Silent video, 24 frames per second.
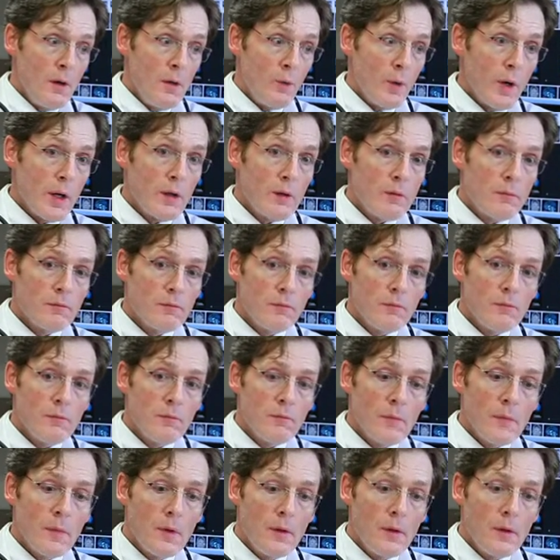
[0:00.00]
Well,
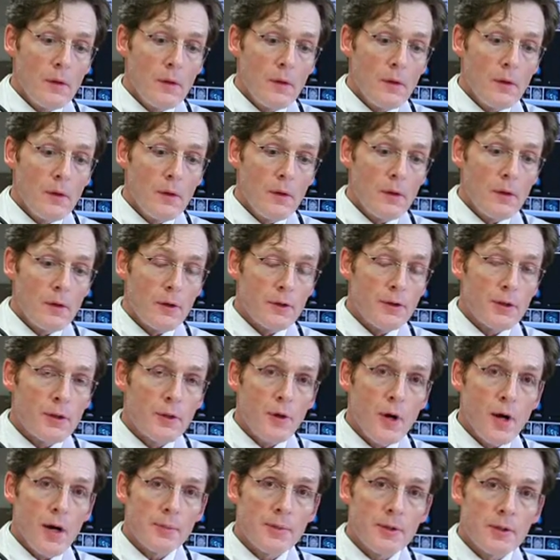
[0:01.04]
there are
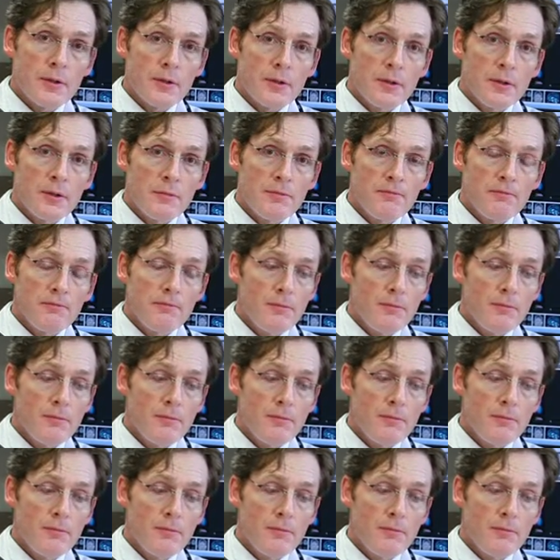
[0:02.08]
two options.